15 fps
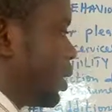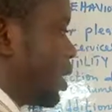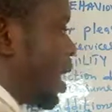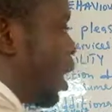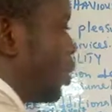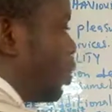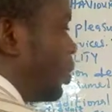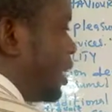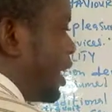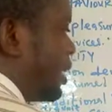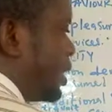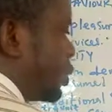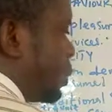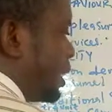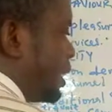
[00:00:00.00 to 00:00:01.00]
How do you get
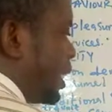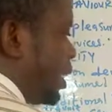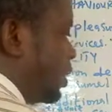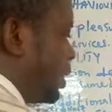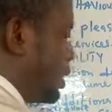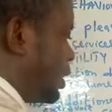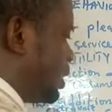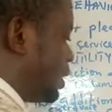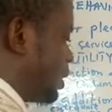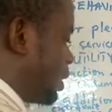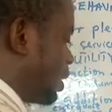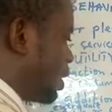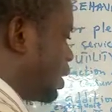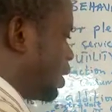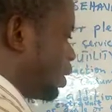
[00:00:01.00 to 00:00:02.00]
this marginal utility?
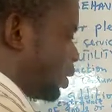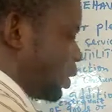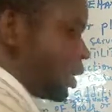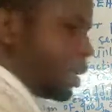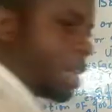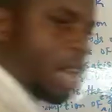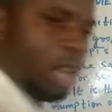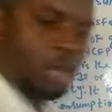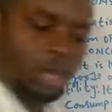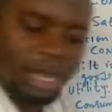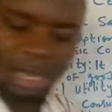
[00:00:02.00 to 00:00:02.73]
How do you